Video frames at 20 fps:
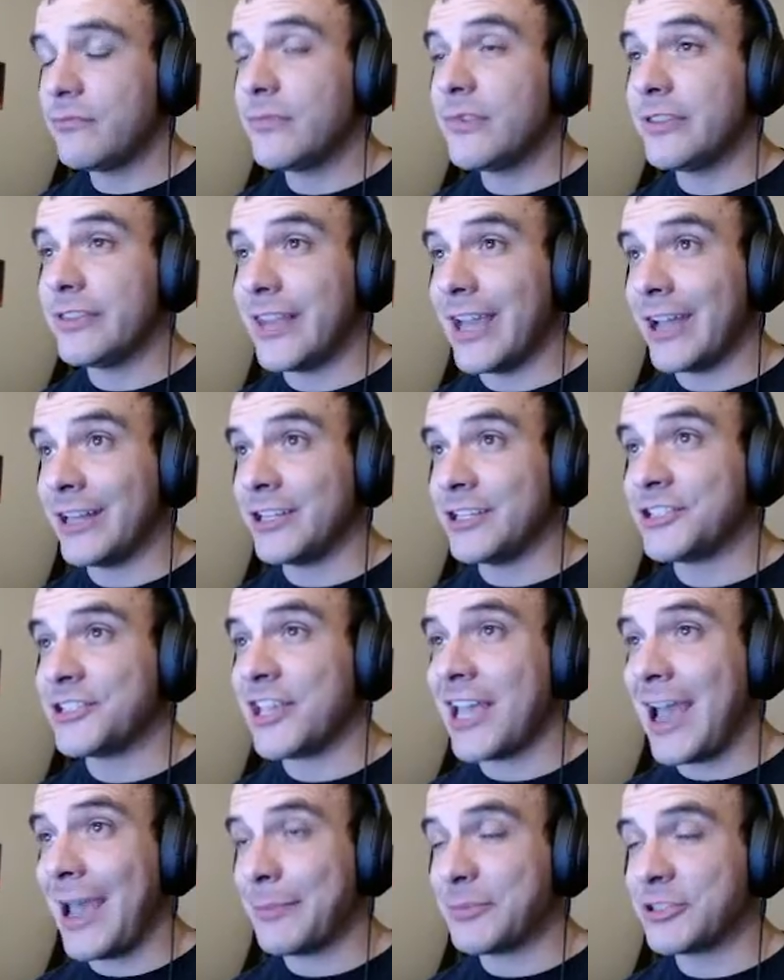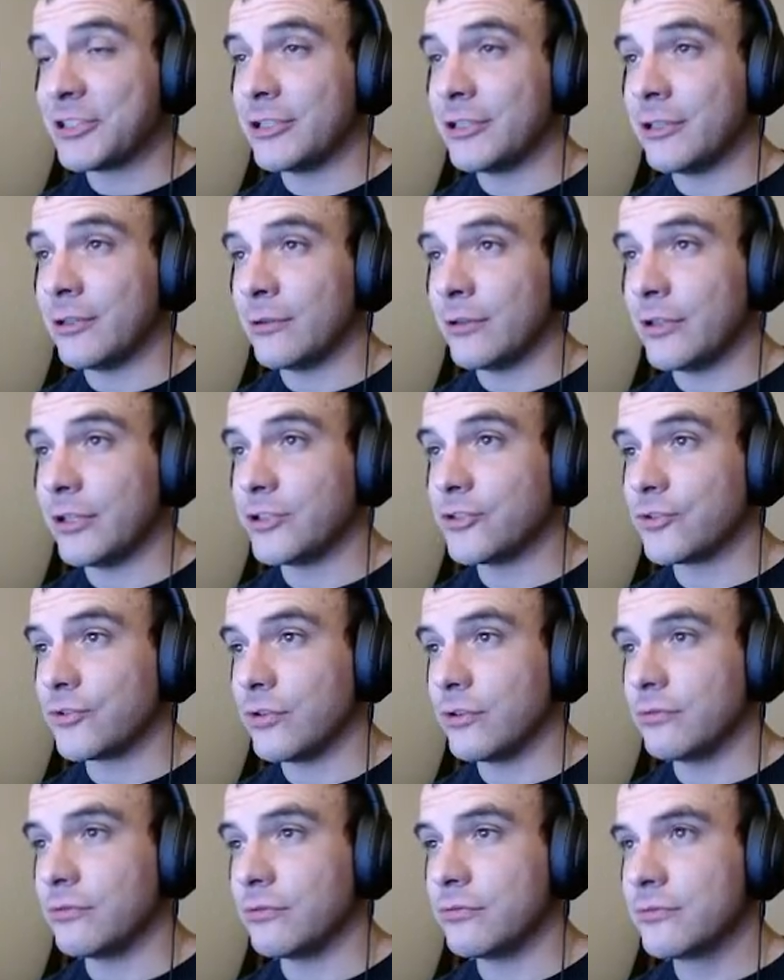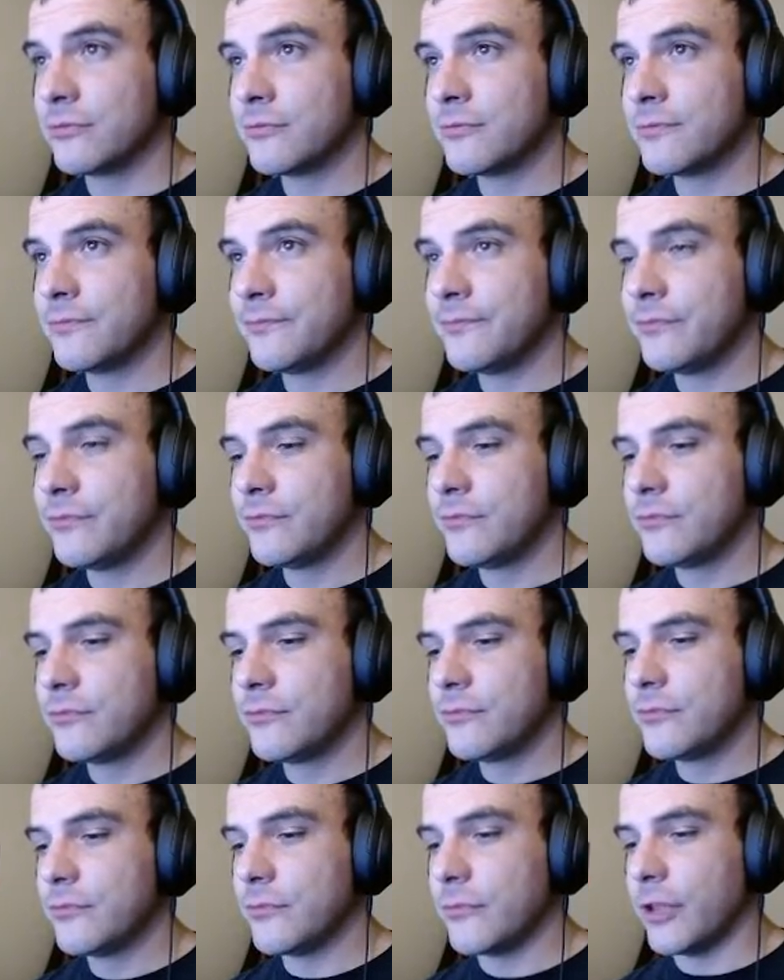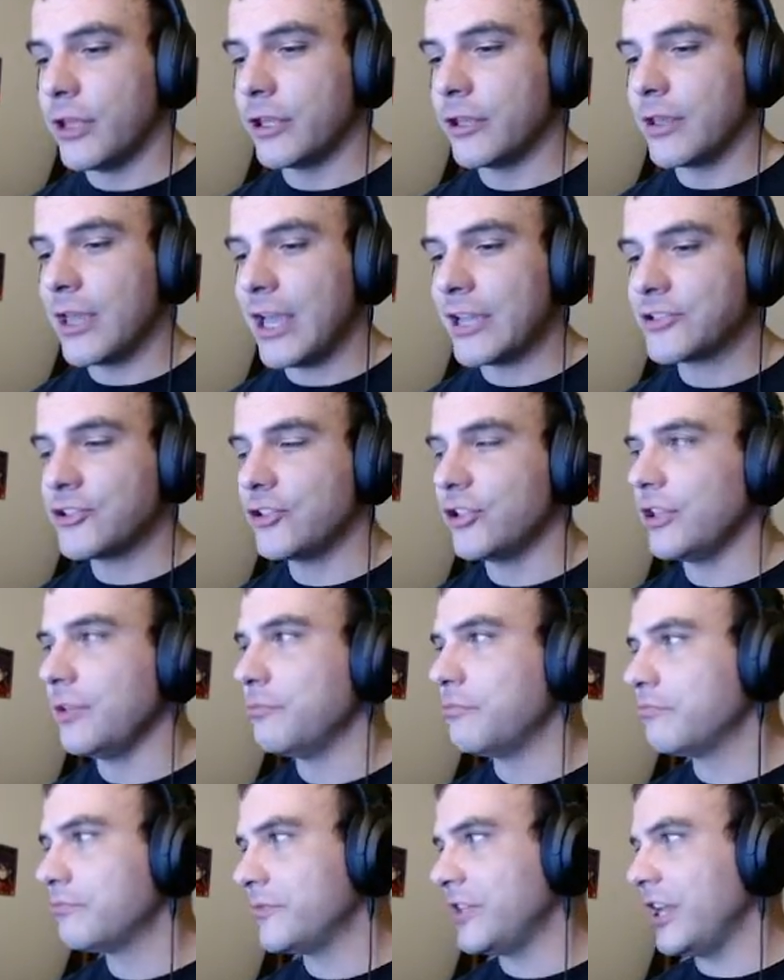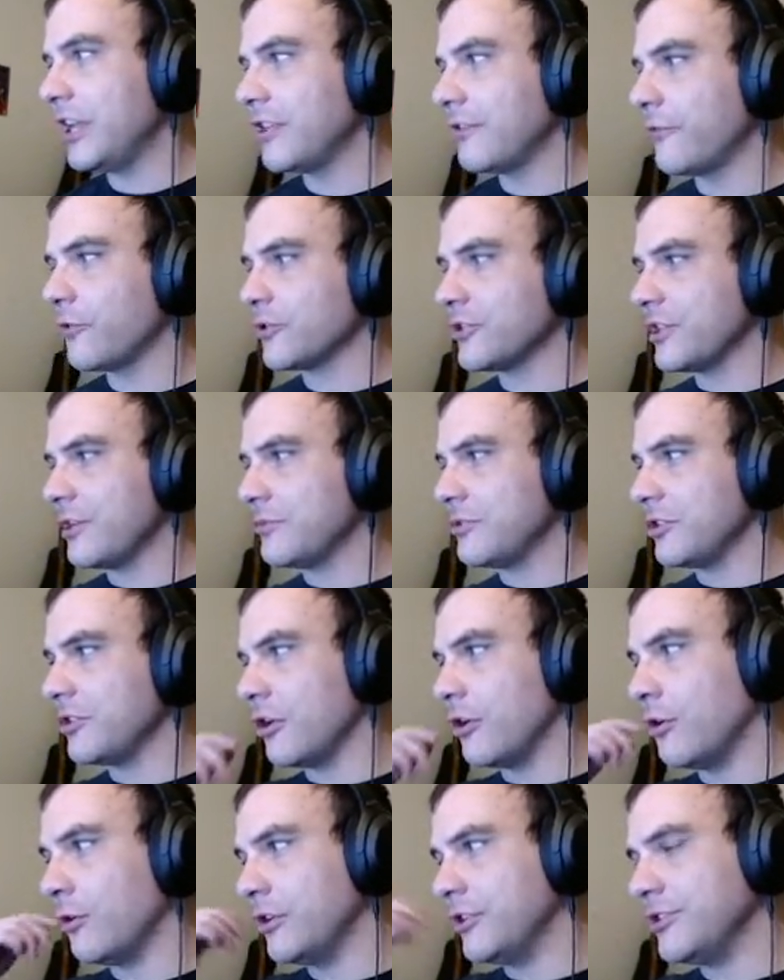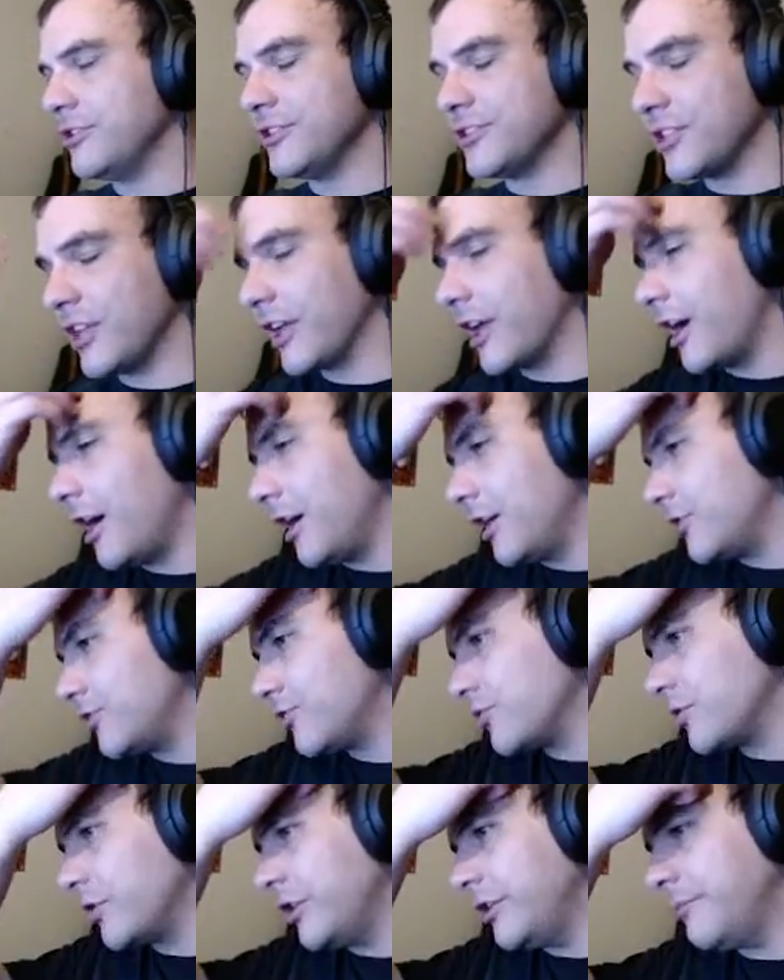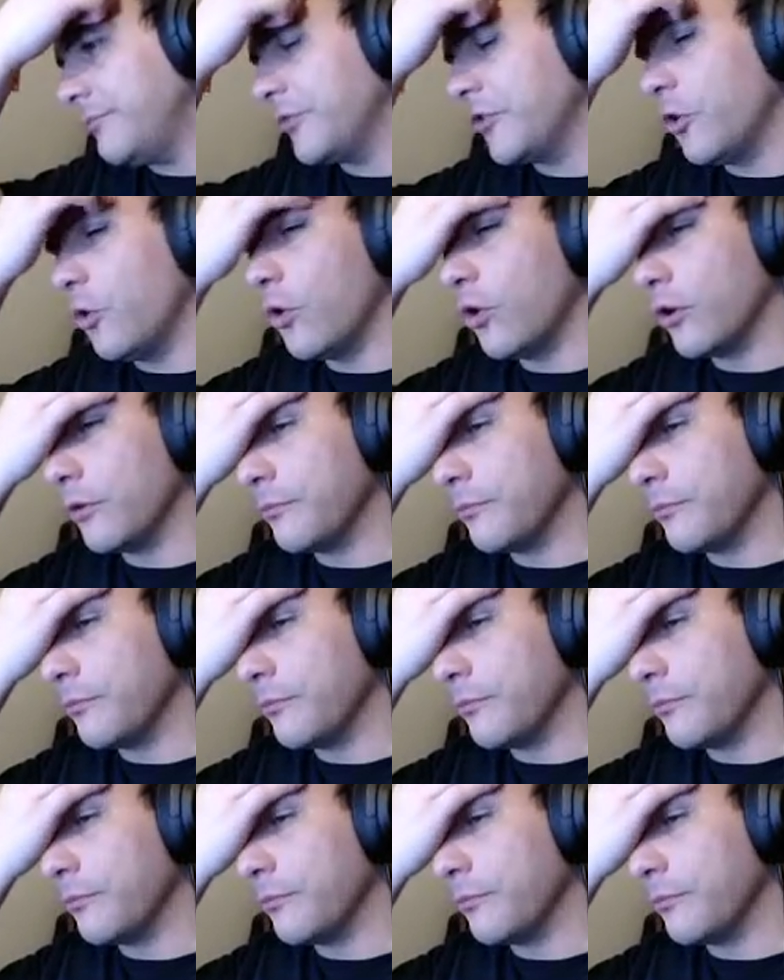That is absolutely true. Like, actually taking the first step to go into psychiatry or